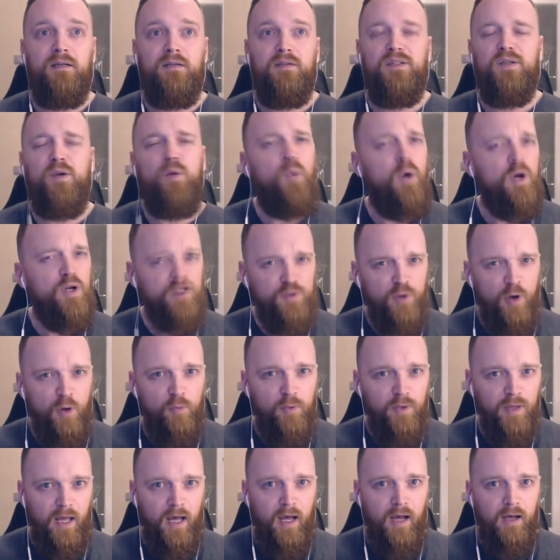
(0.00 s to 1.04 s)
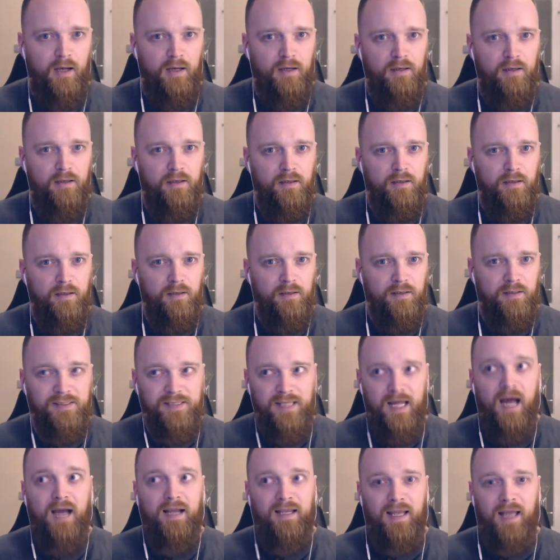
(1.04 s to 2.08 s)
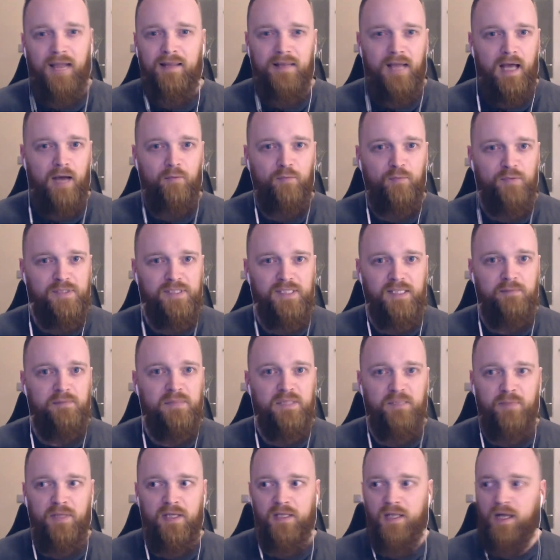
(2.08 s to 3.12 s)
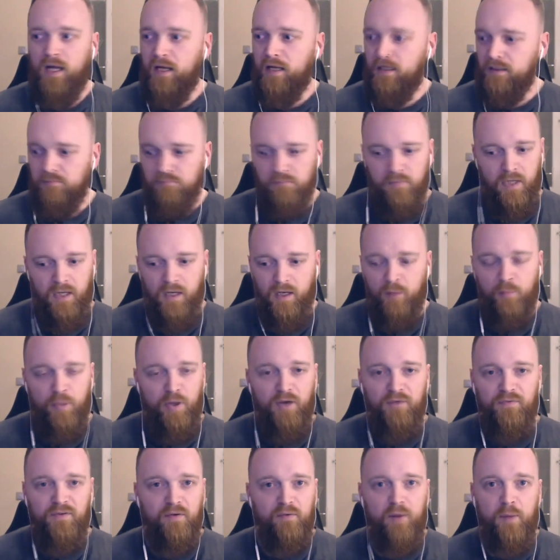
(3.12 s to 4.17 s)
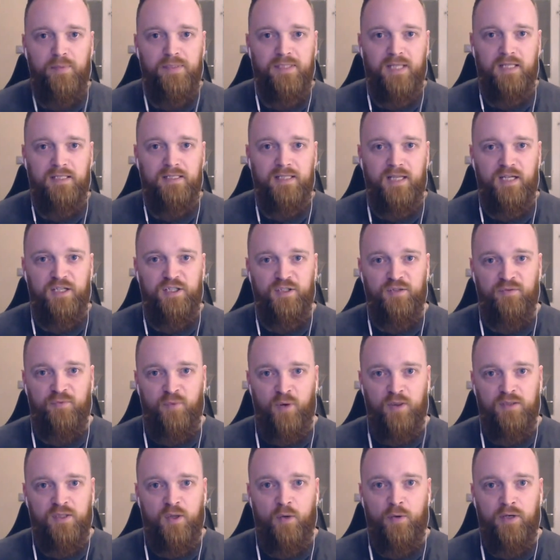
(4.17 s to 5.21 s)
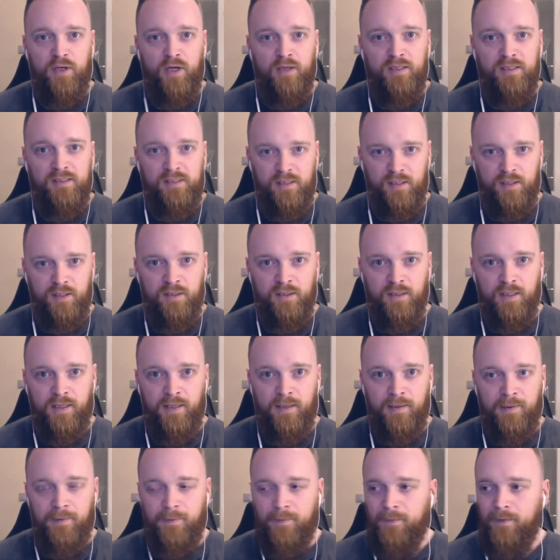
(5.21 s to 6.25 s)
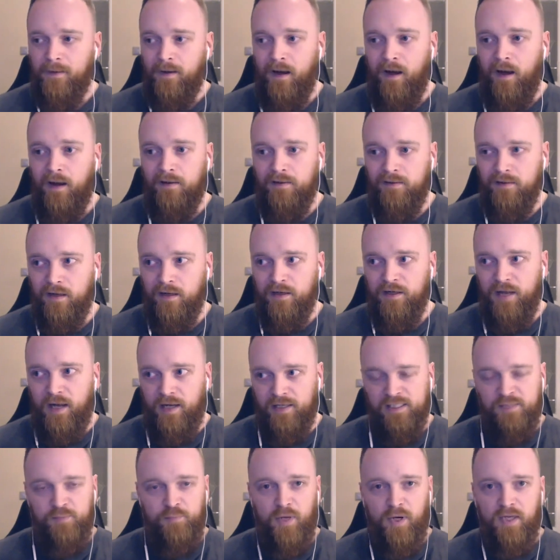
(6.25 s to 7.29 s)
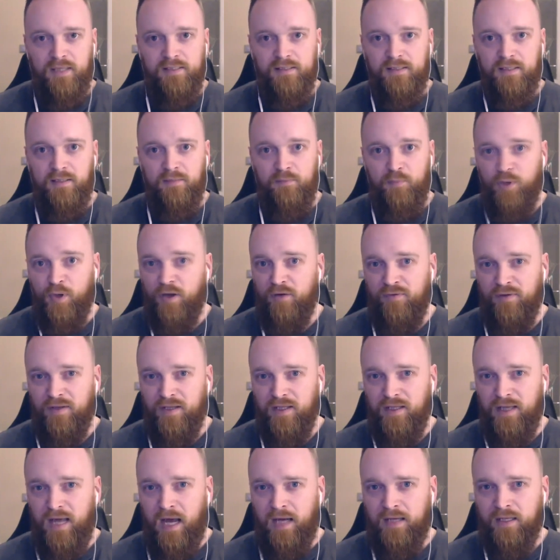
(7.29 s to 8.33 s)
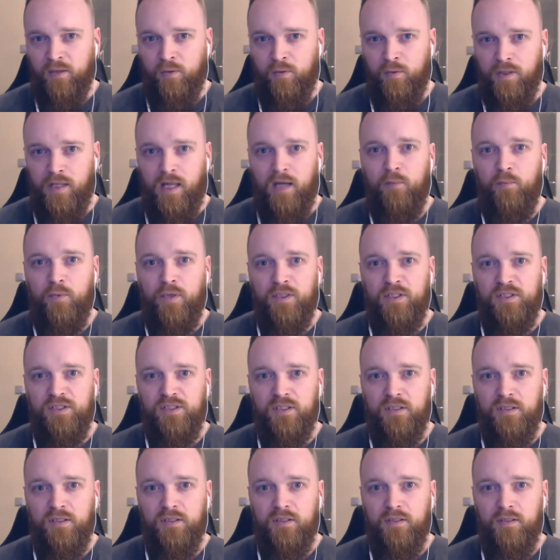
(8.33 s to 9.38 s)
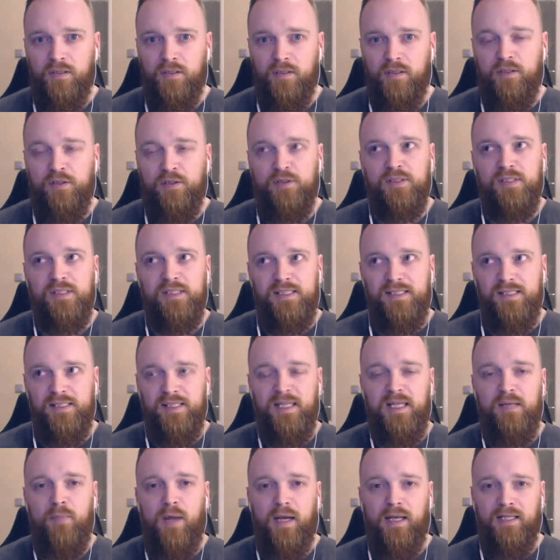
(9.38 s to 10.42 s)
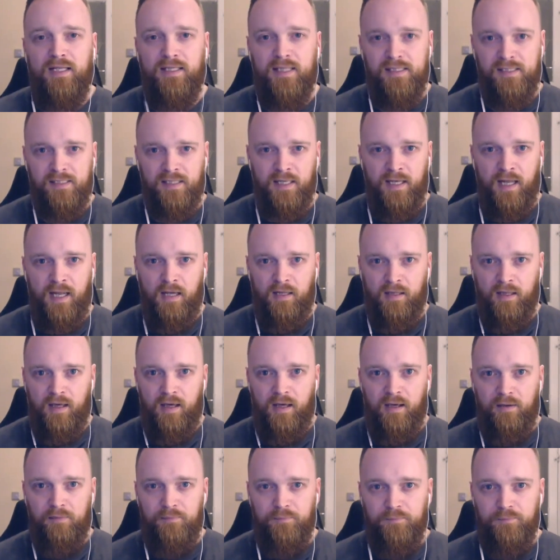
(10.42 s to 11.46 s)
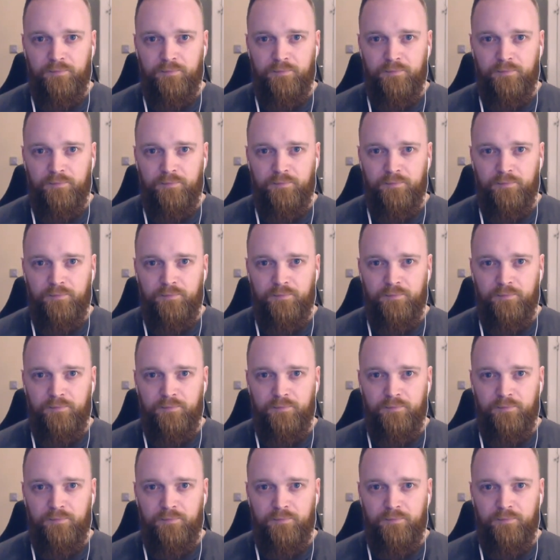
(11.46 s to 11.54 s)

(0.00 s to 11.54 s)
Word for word: So what's wrong with that? because that again that would seem to me like perfect representation of what's going on internally and and expressed in perfectly adequate language there doesn't seem any disconnect there